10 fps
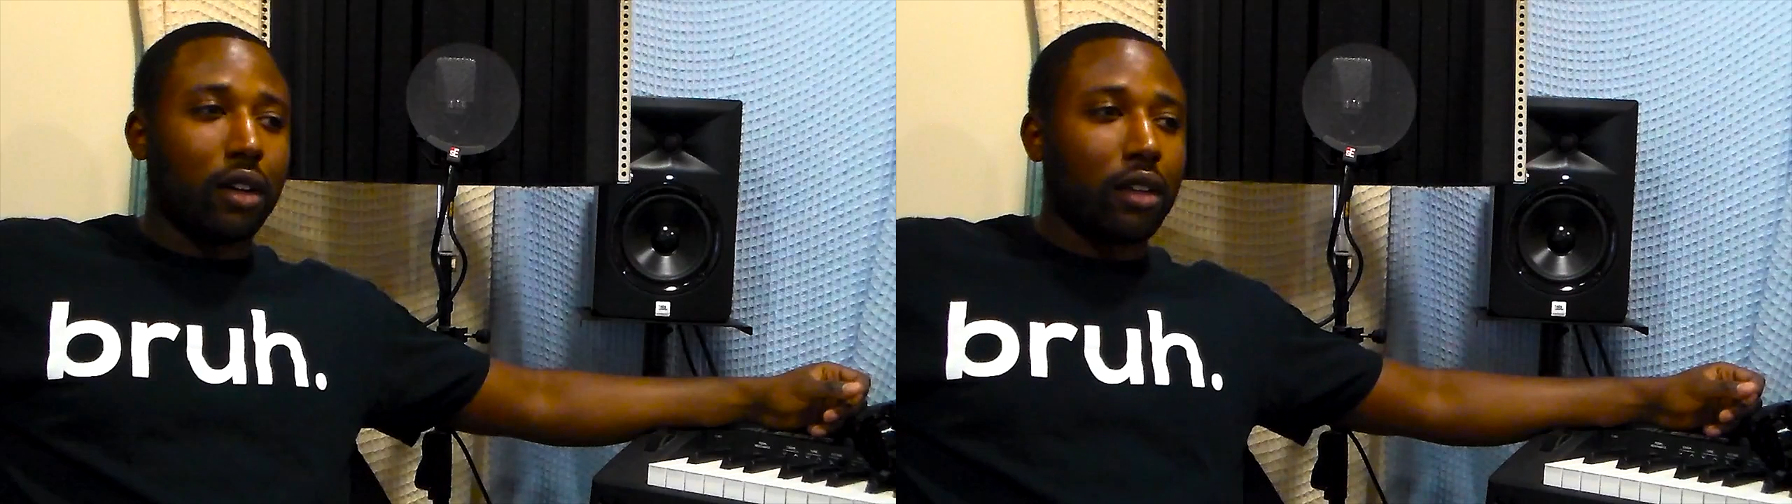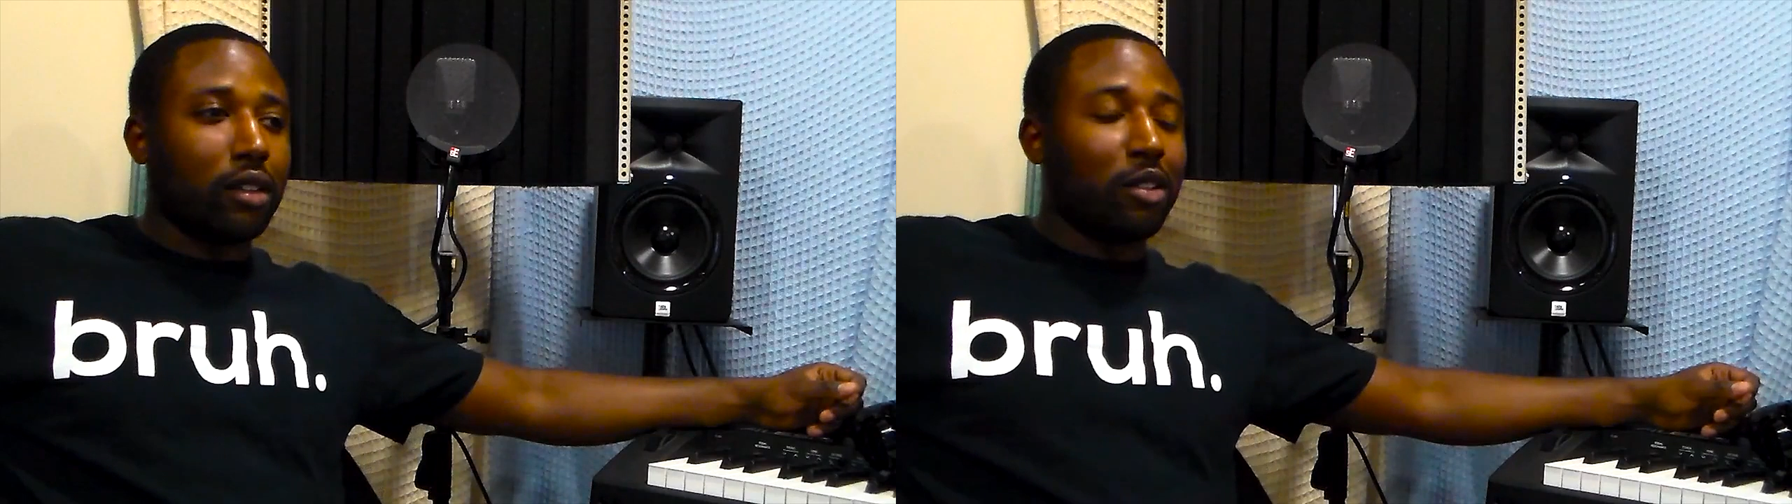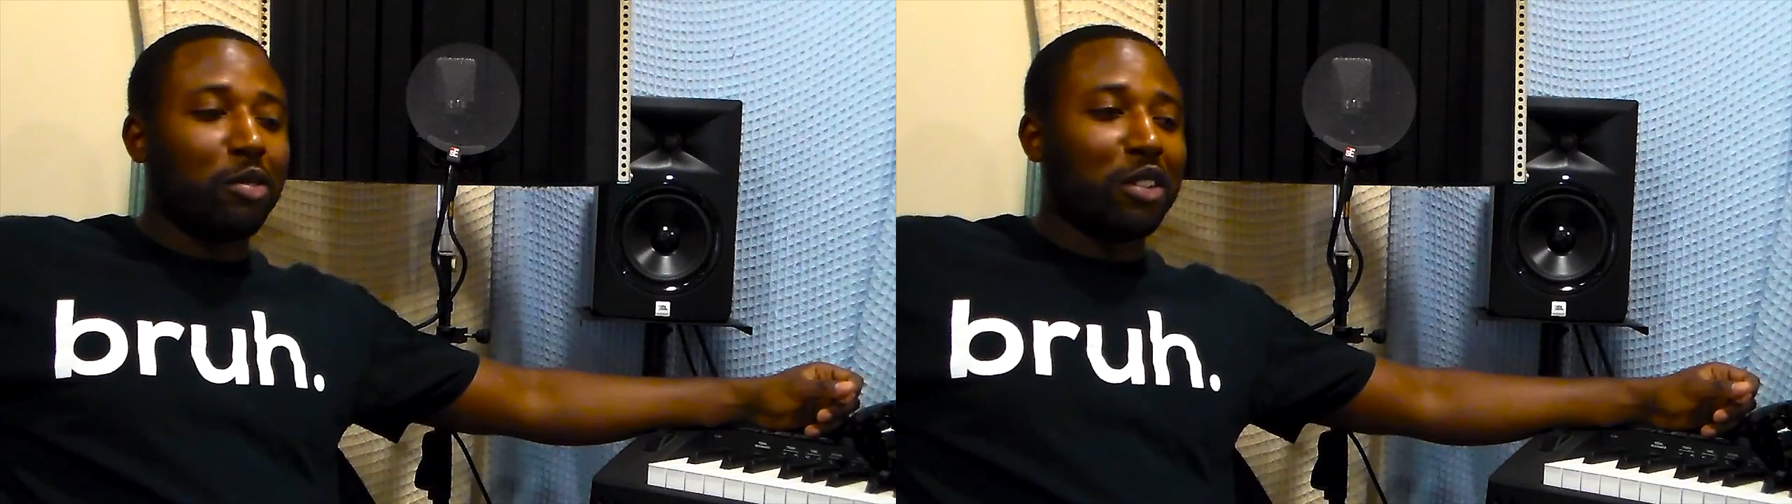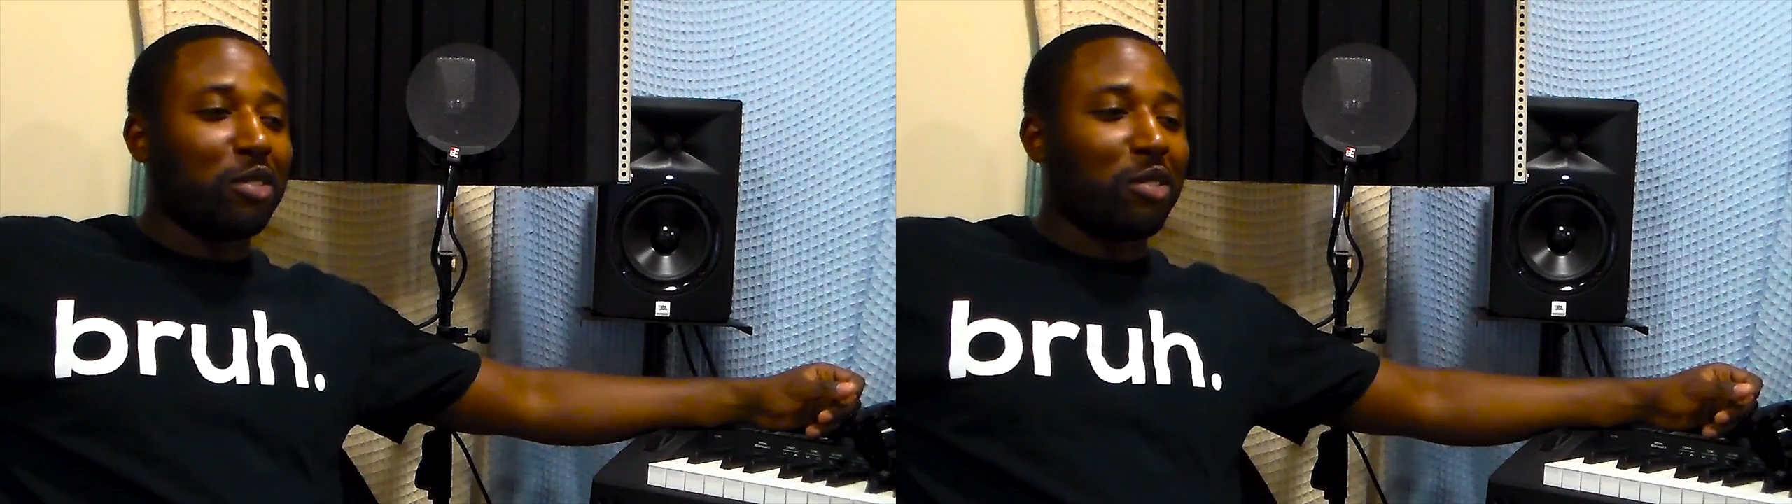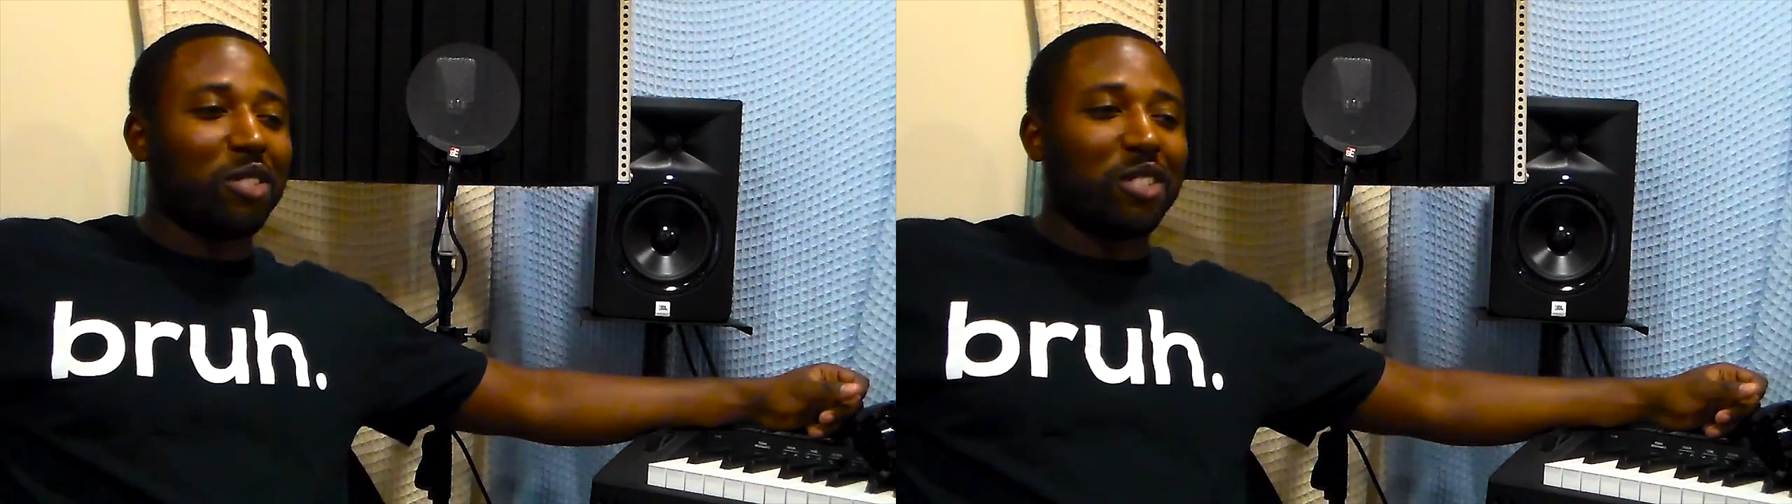
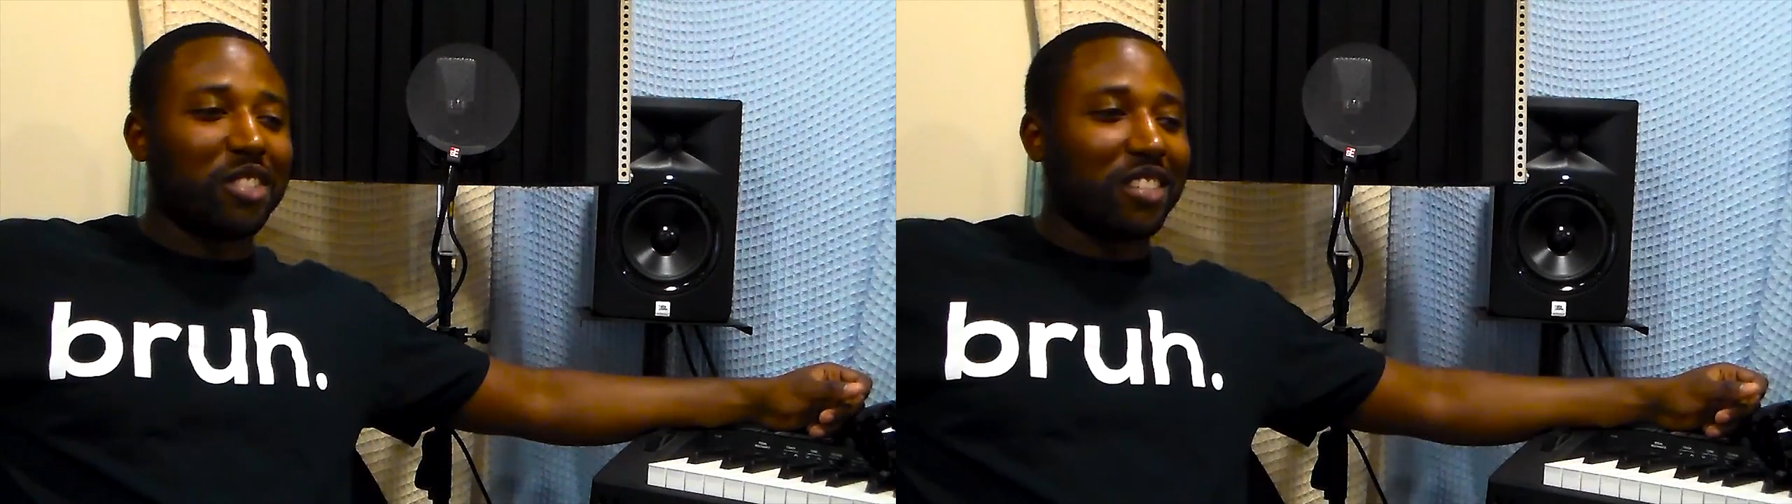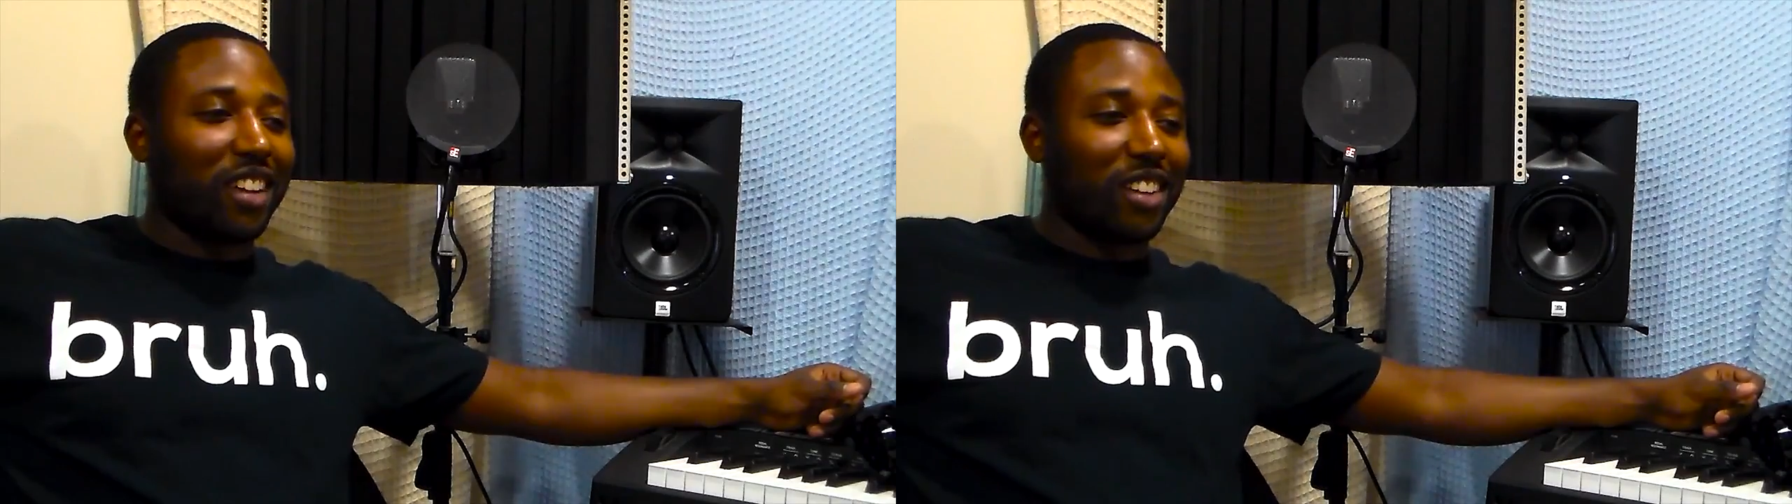Luey Northern,